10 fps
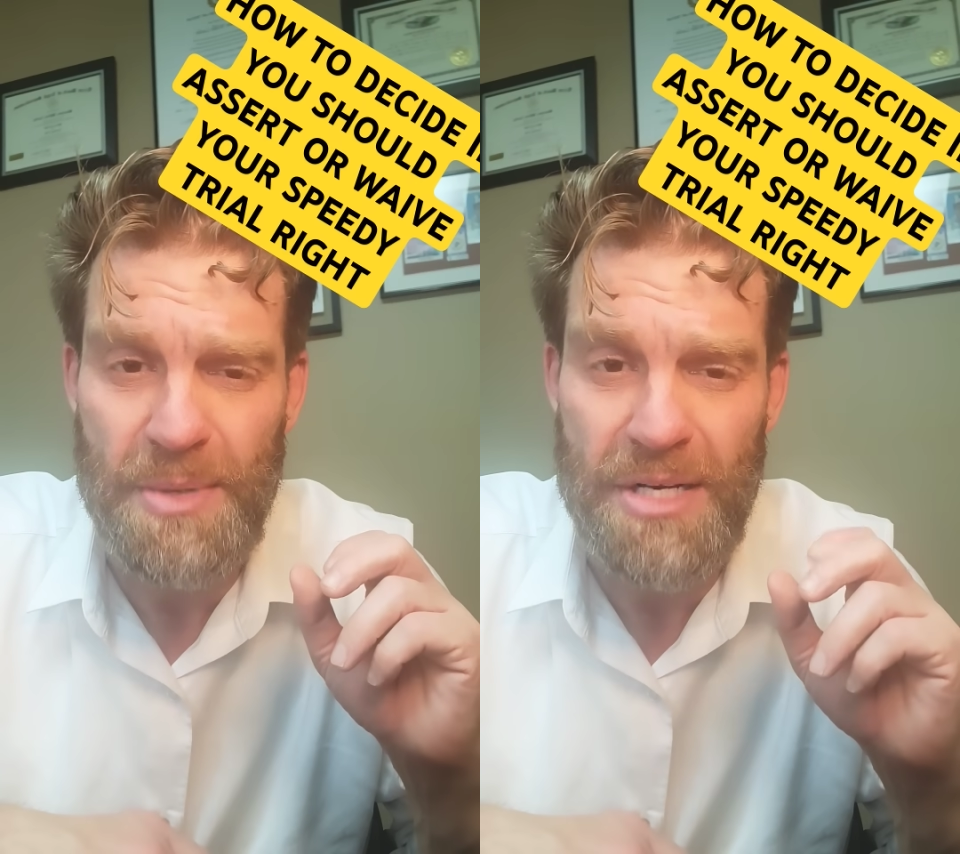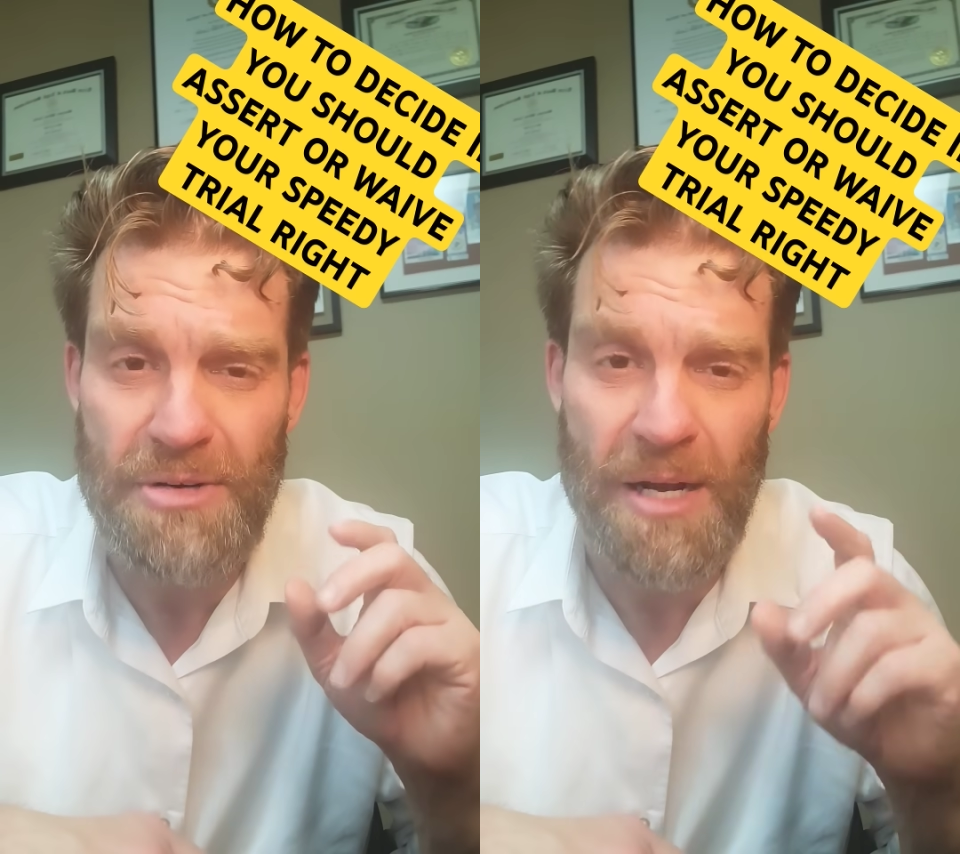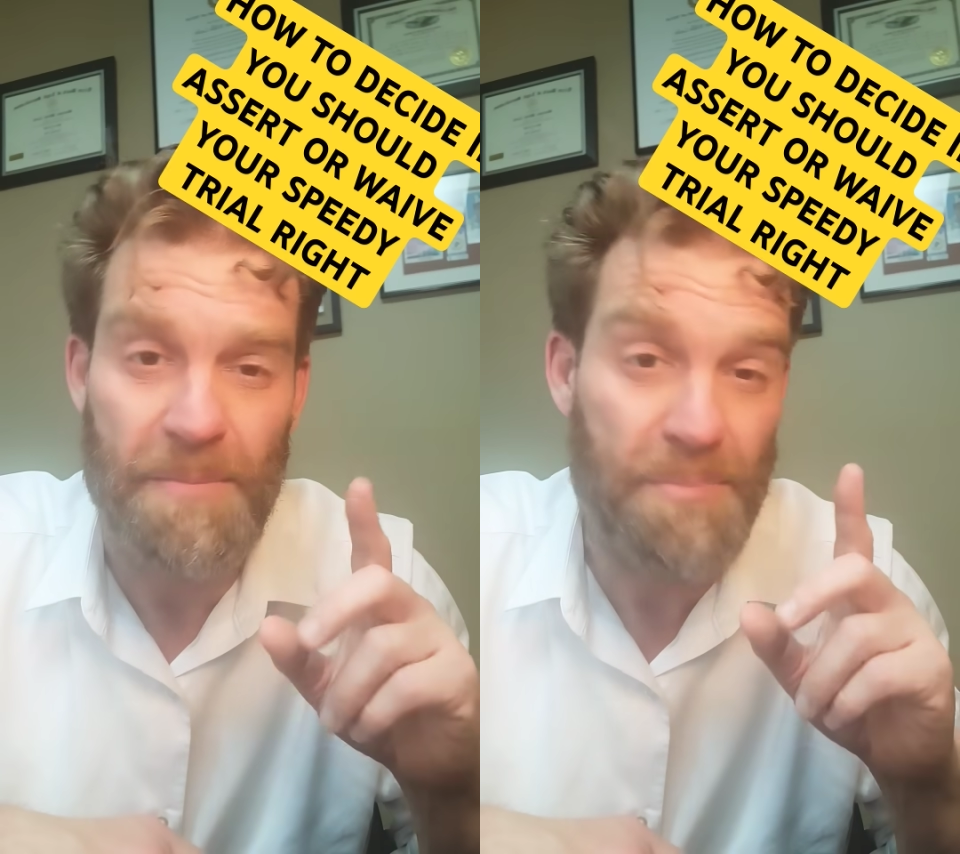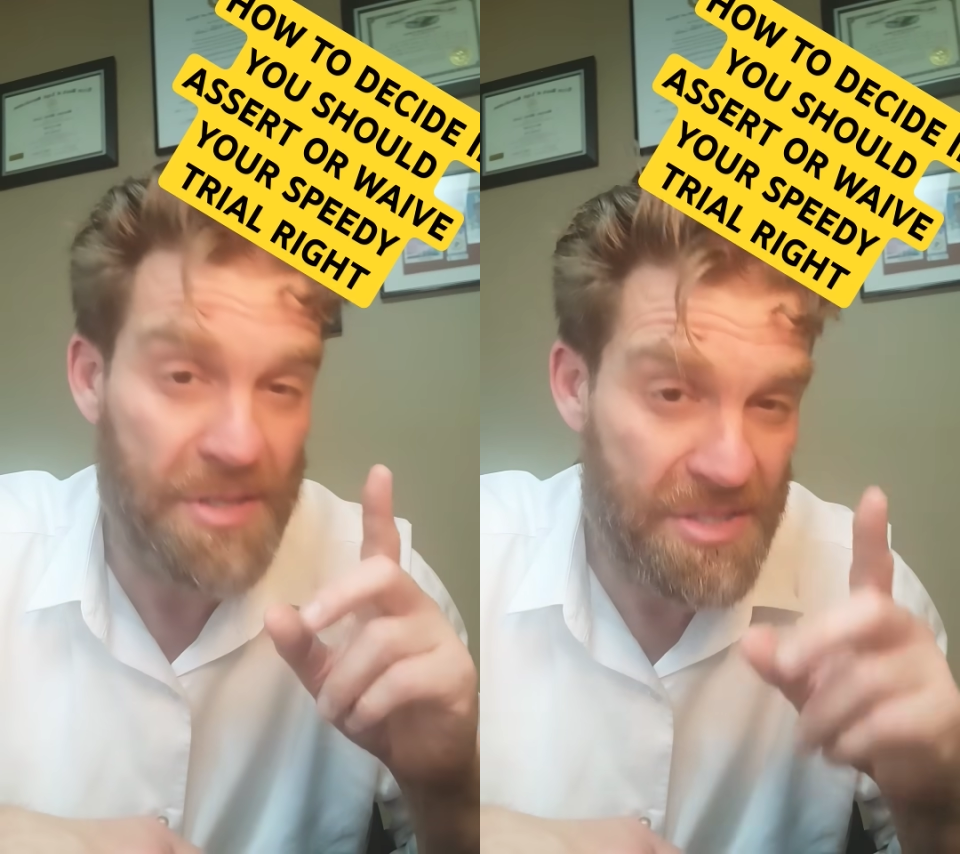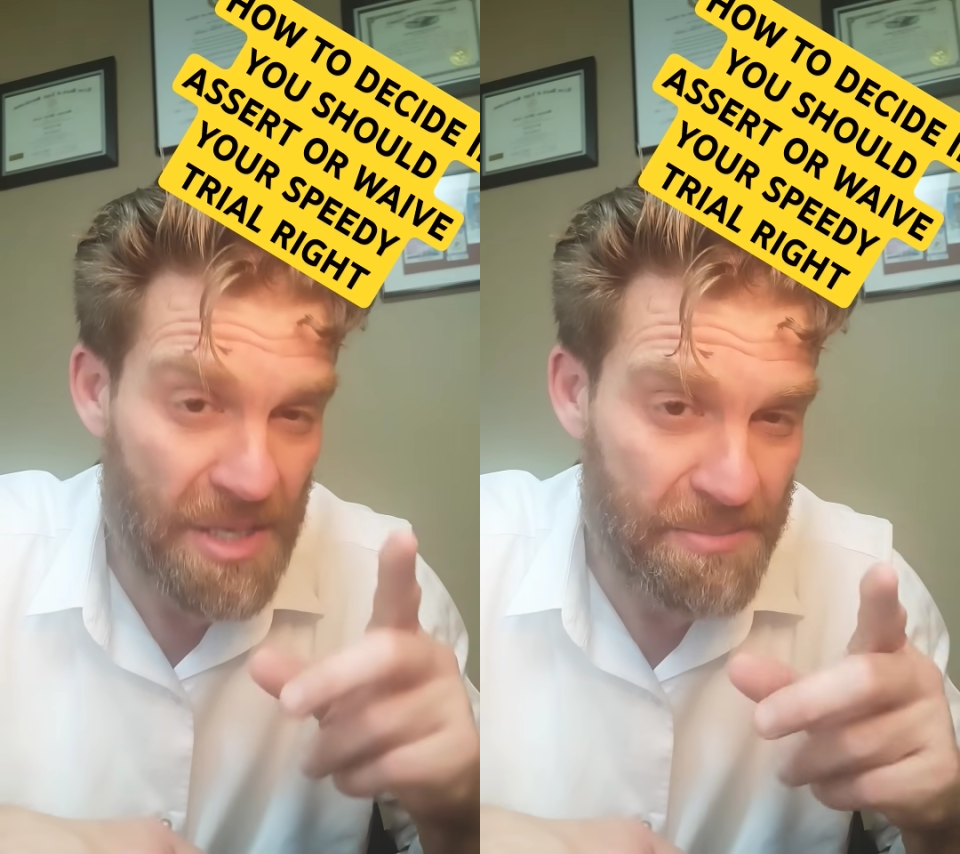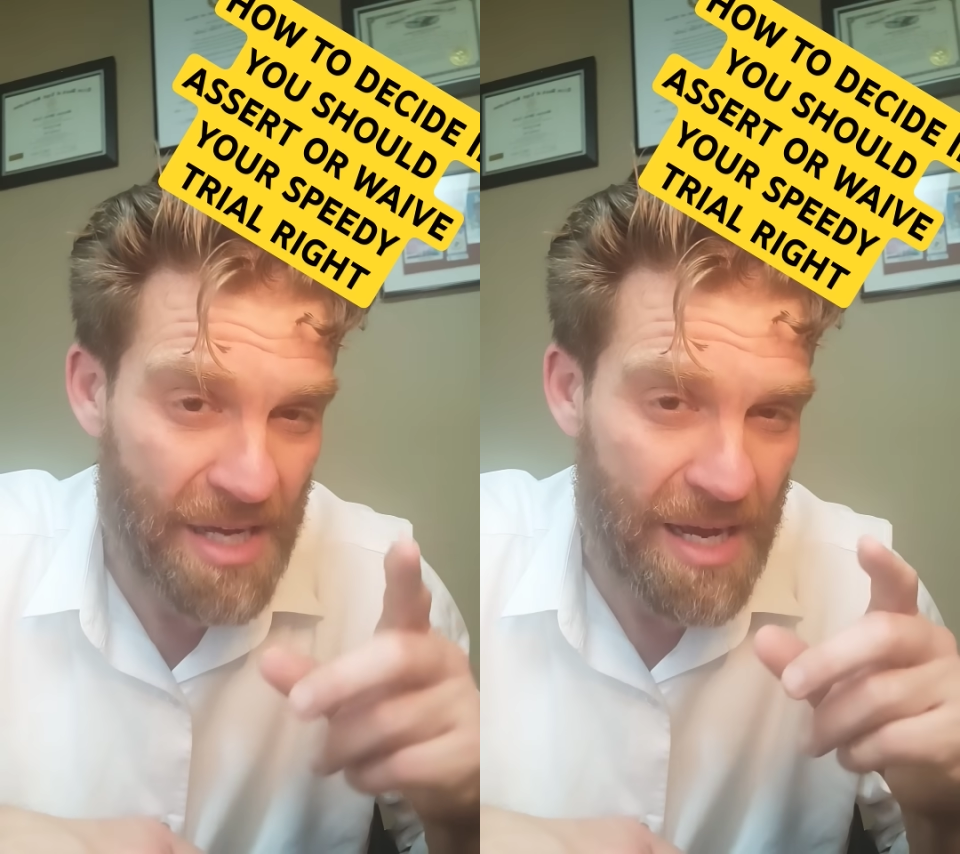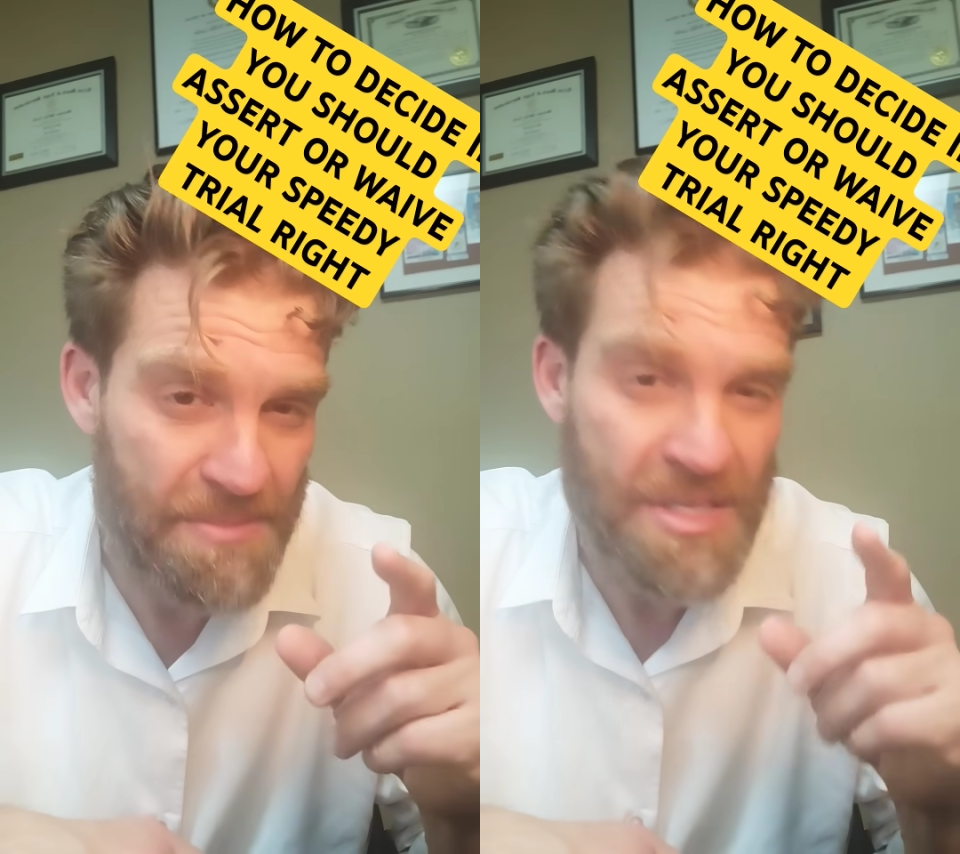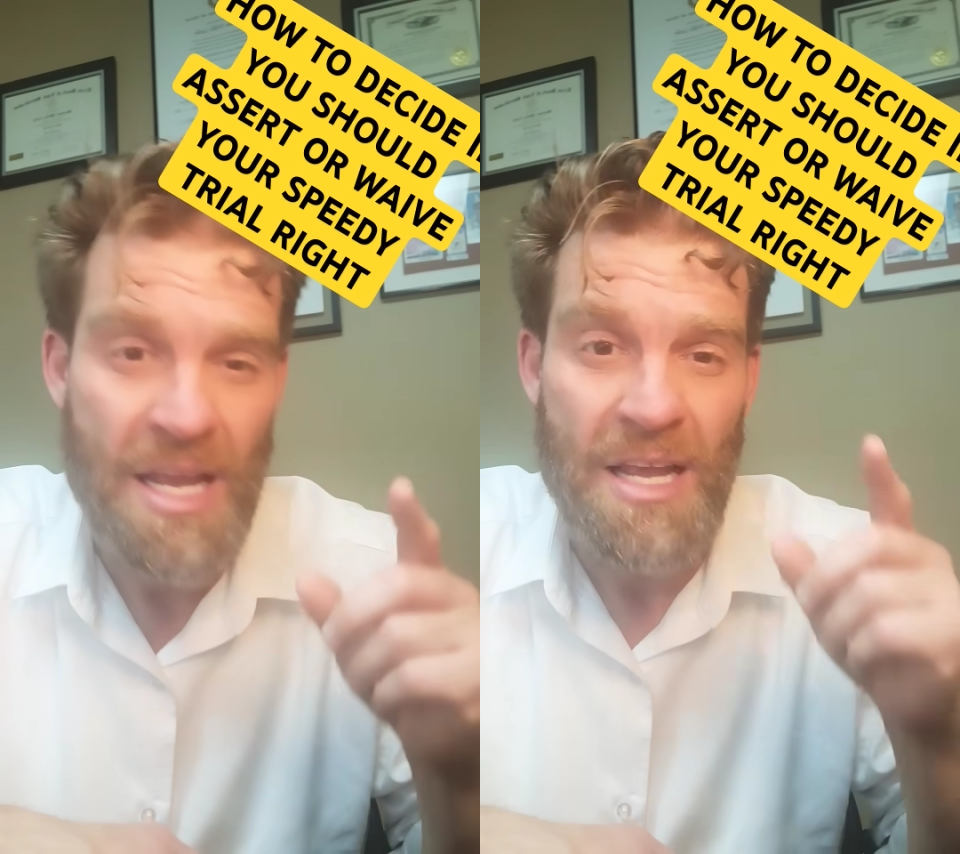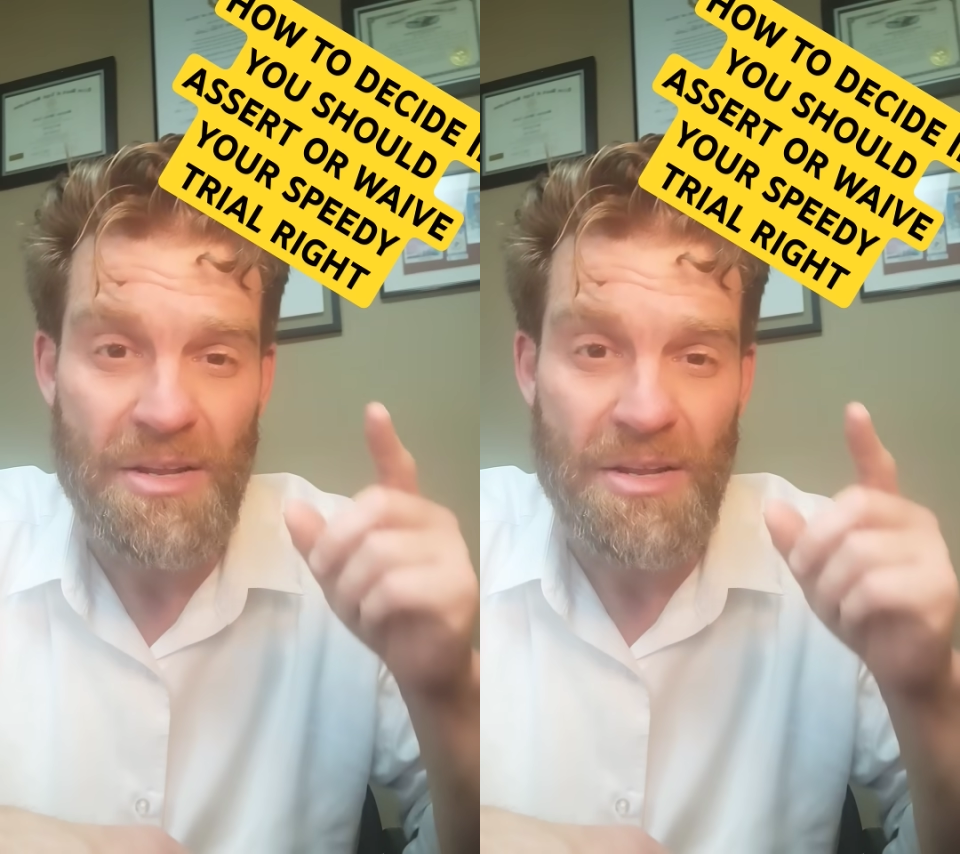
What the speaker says: speedy trial. But sometimes